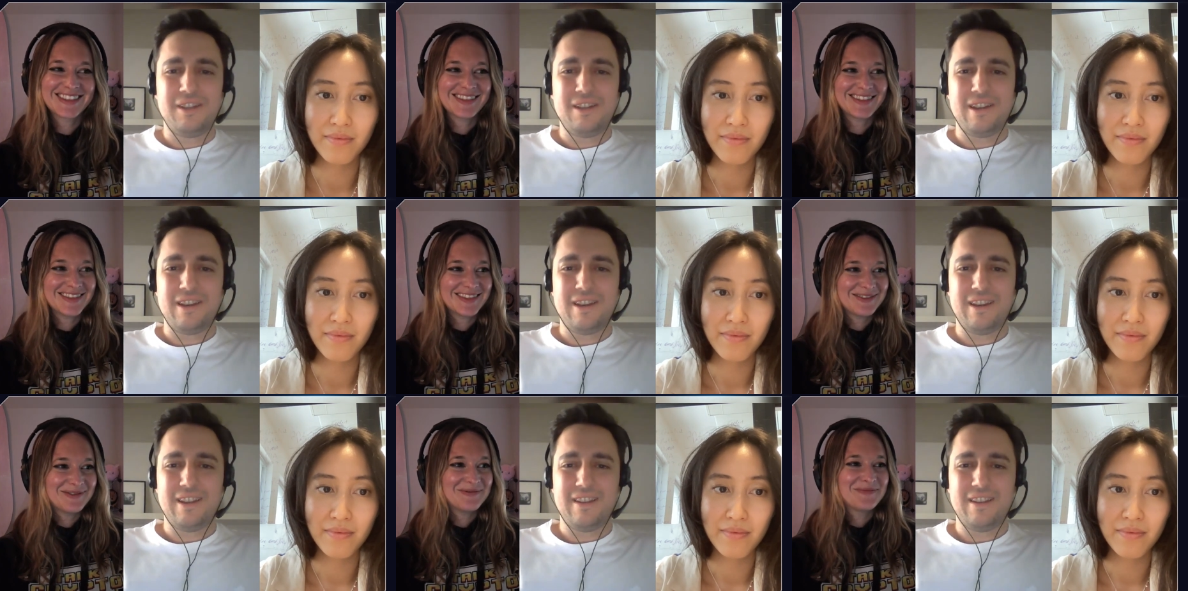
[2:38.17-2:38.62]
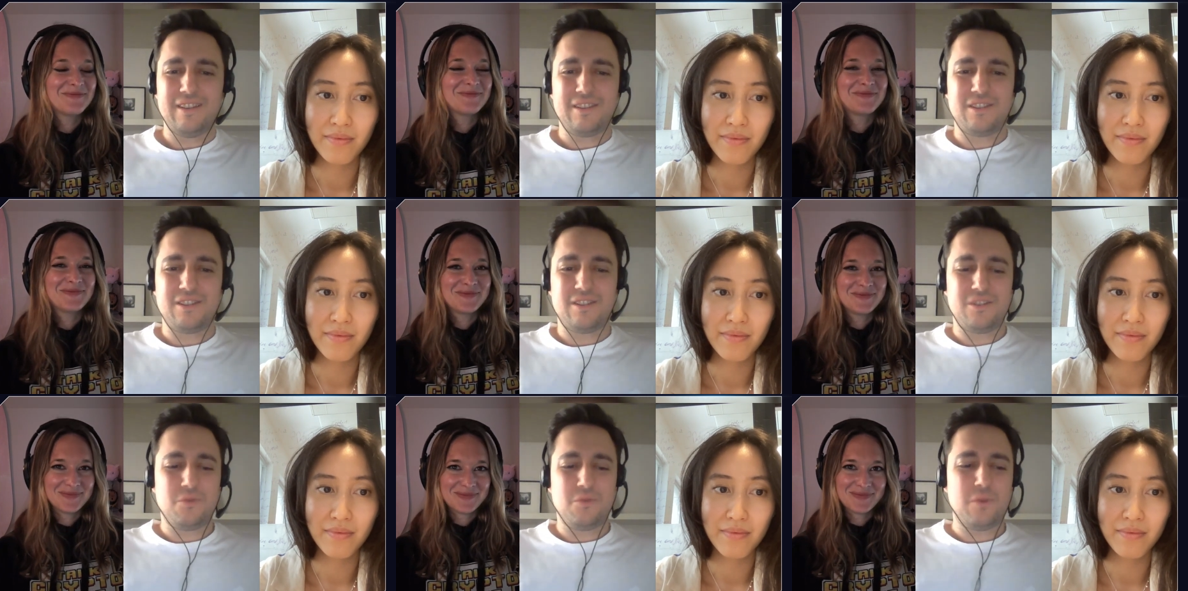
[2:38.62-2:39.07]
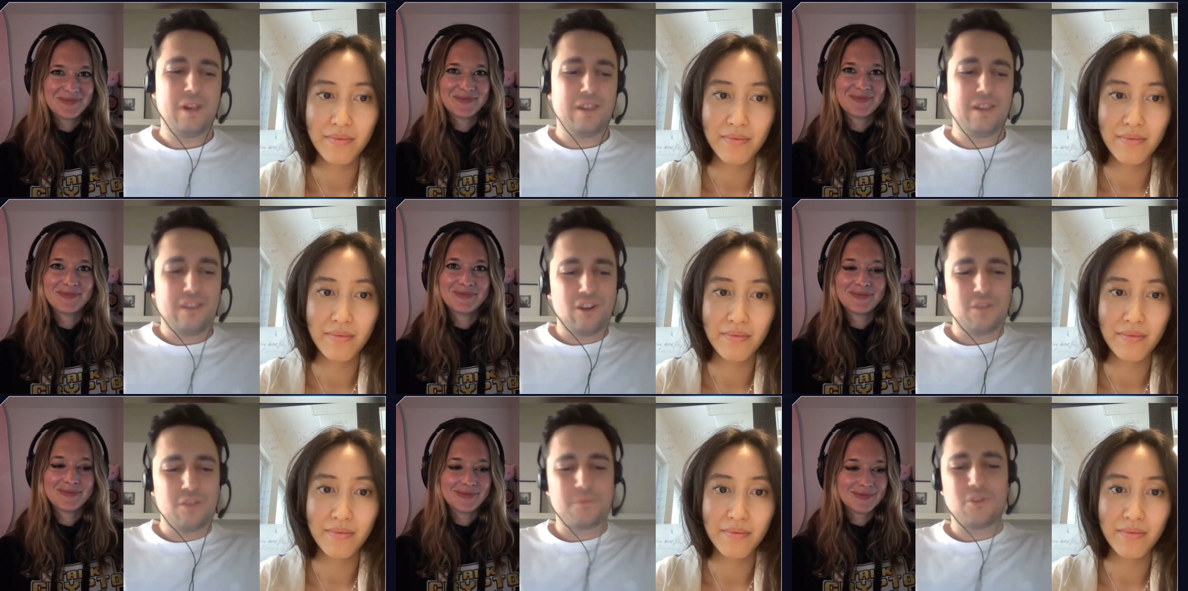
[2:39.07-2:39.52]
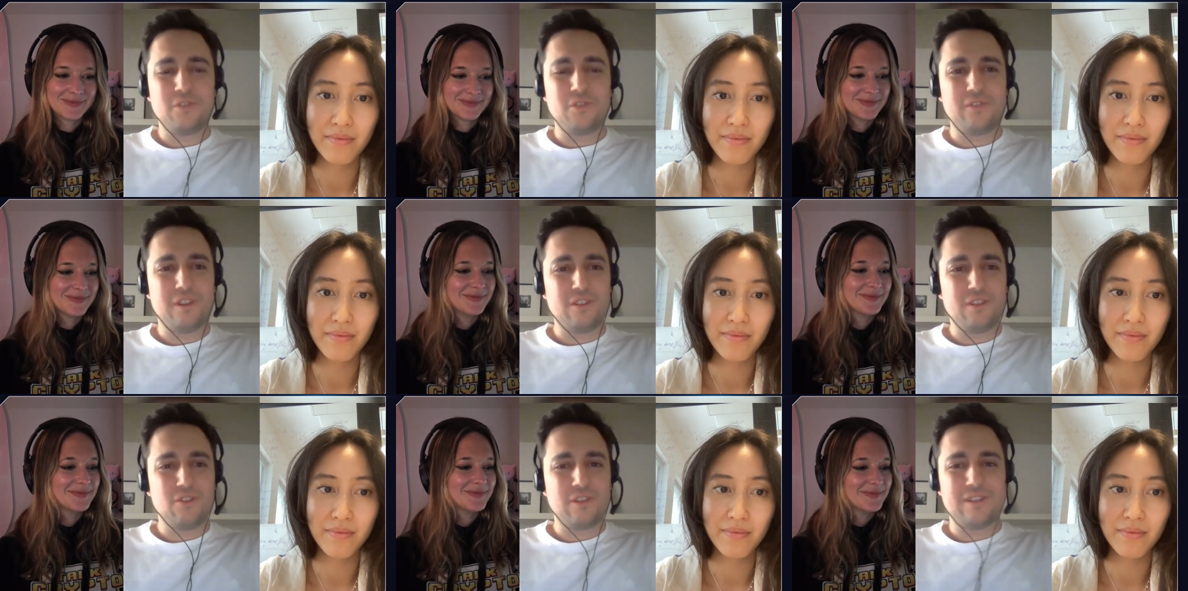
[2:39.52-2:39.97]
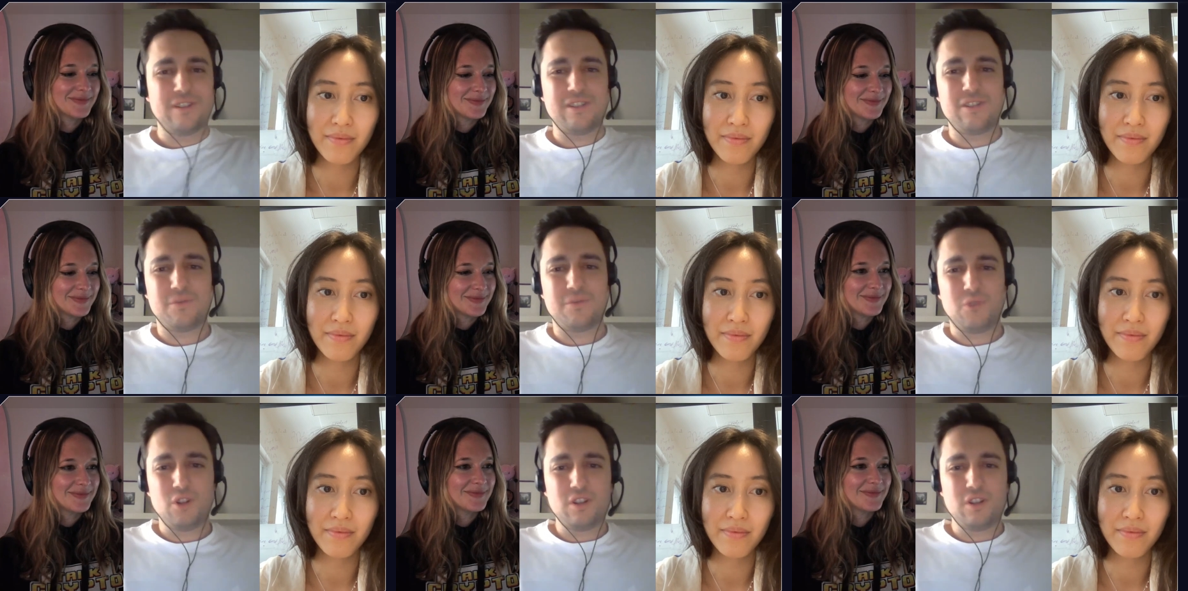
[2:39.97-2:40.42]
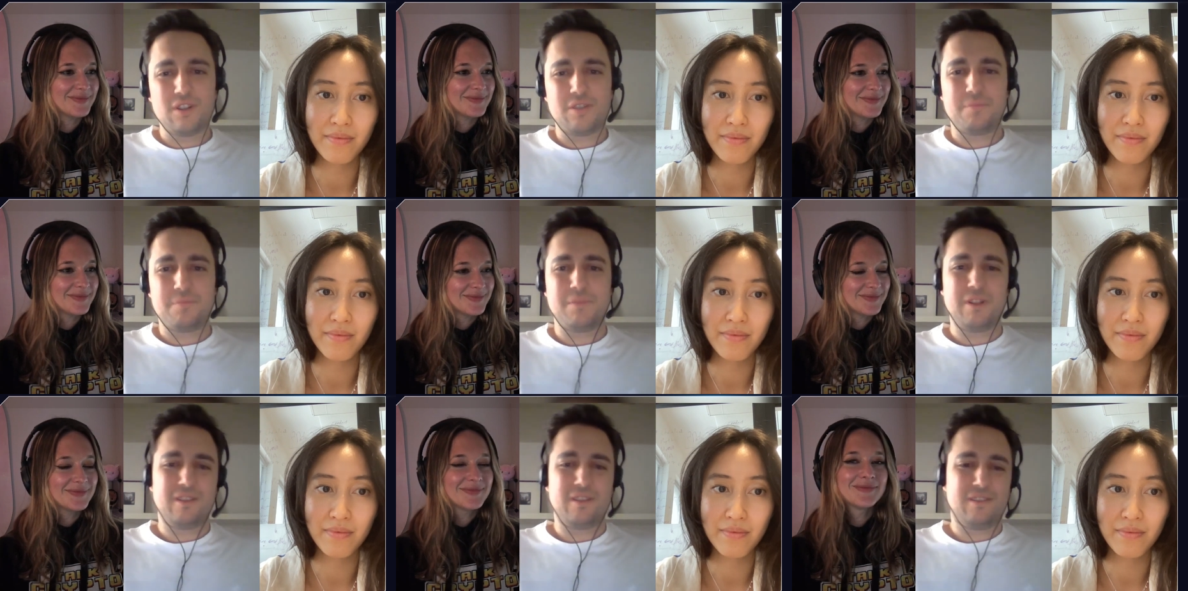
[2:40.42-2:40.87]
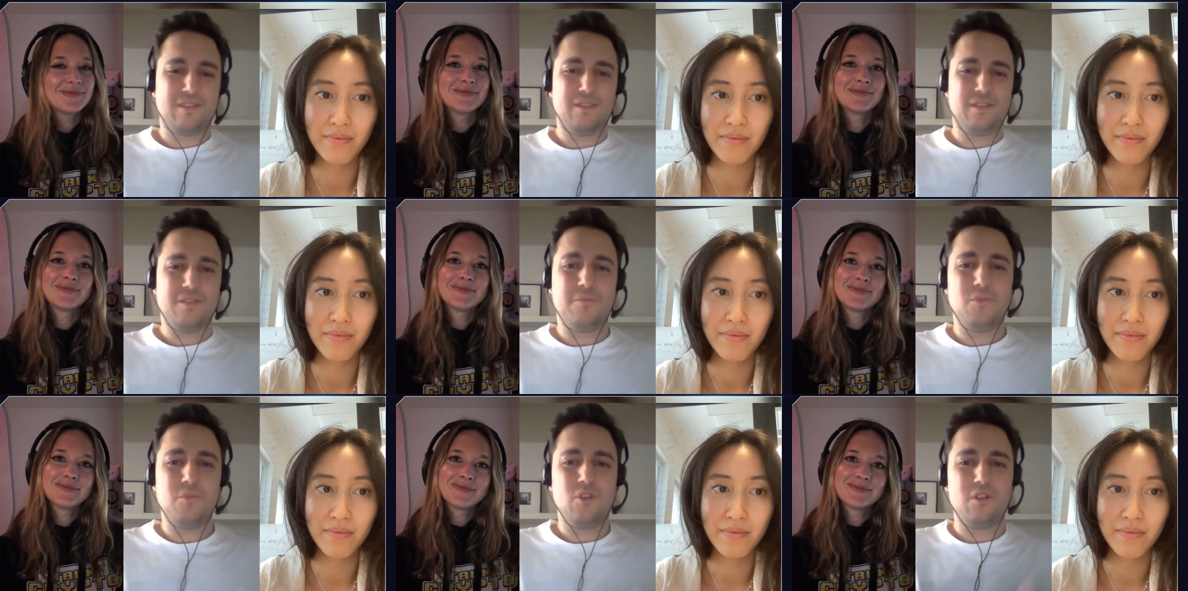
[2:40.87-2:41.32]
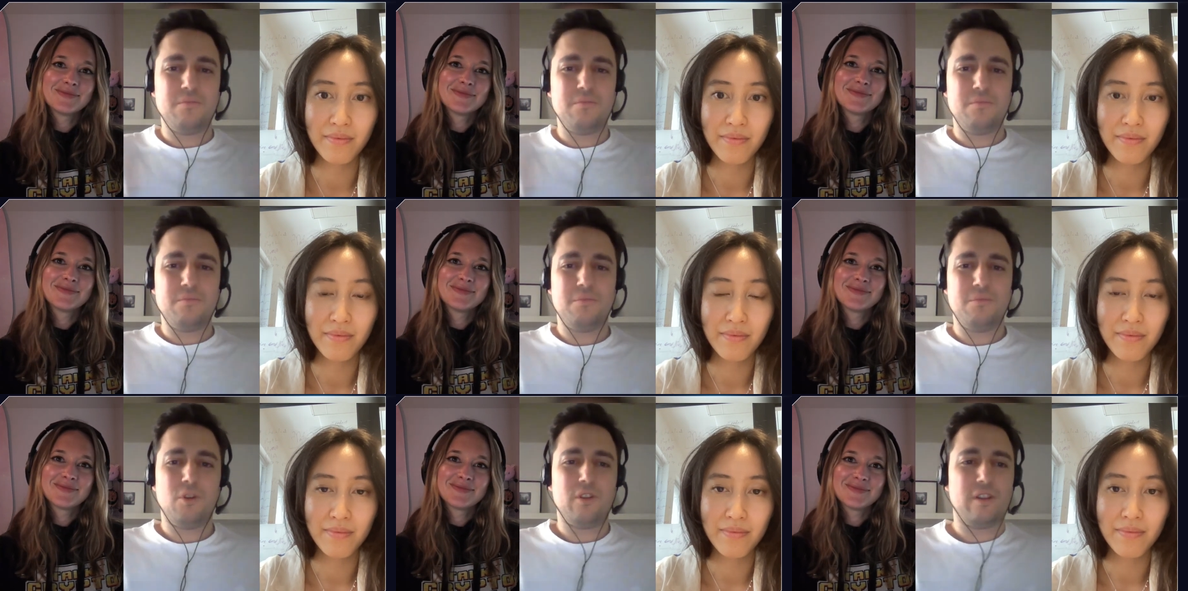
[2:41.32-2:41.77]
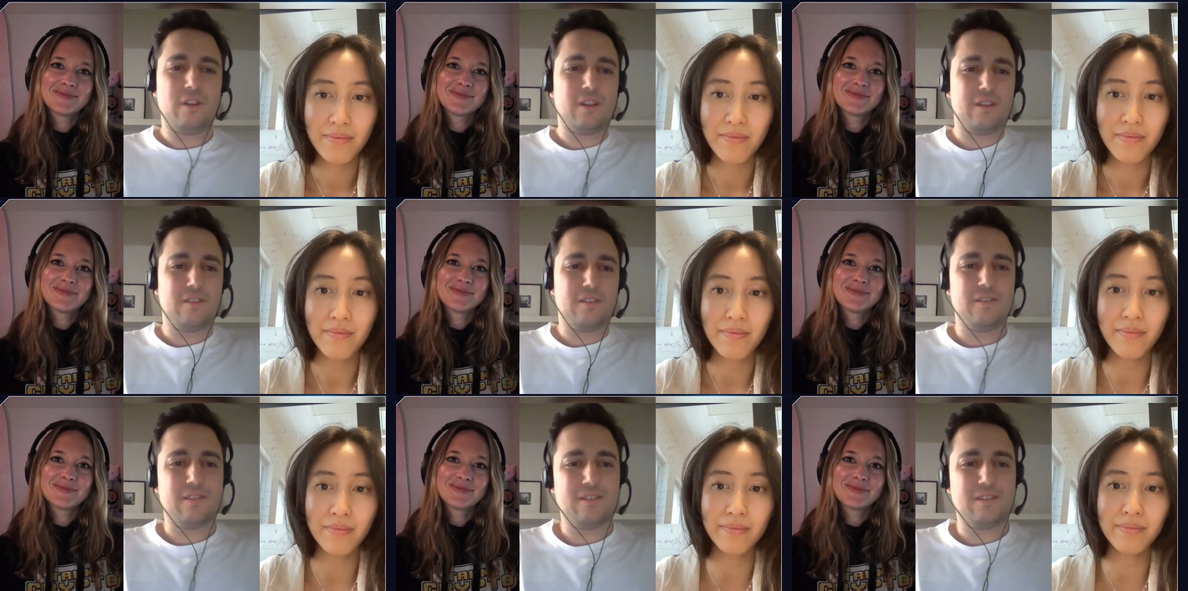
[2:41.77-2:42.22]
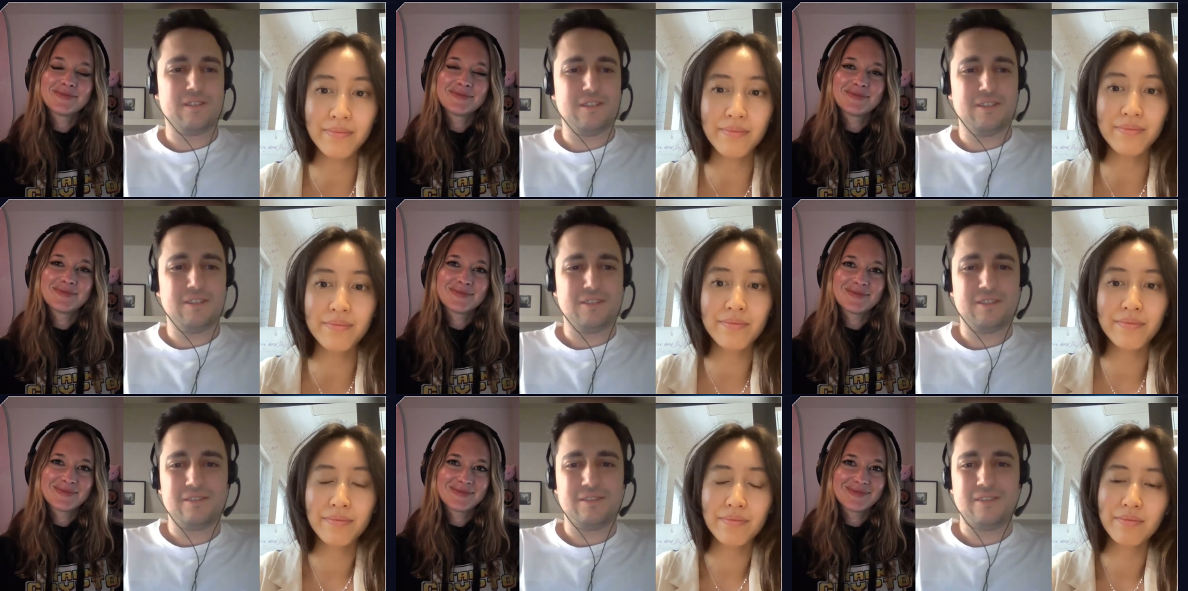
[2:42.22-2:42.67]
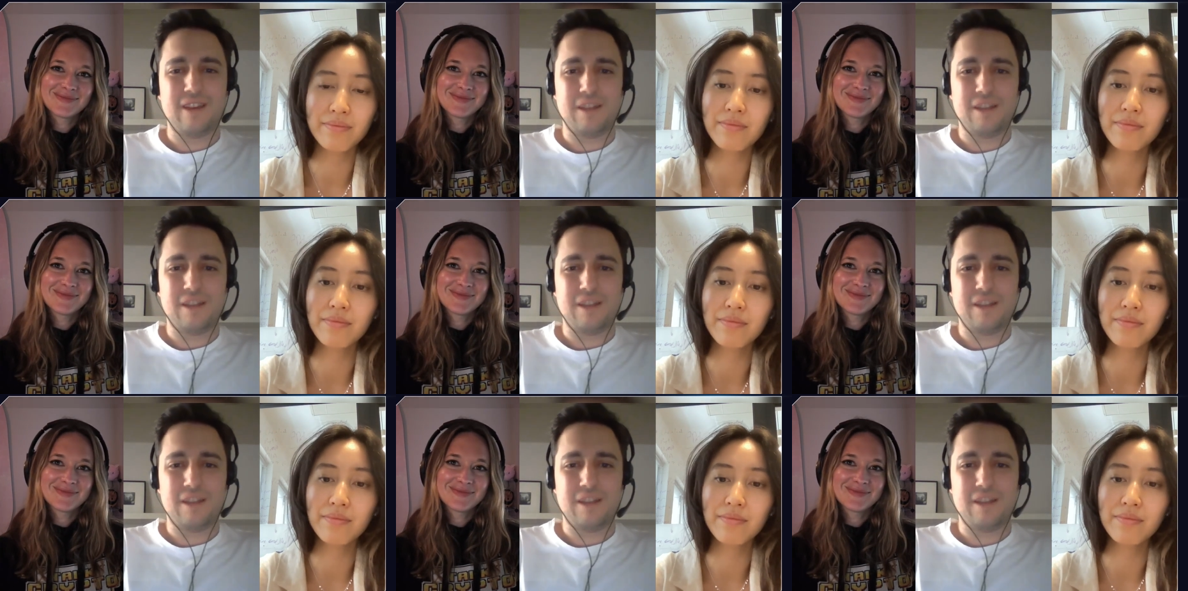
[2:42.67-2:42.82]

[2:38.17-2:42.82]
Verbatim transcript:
Speaker 1: And well, now I'm continuing this work, but in a more modern uh,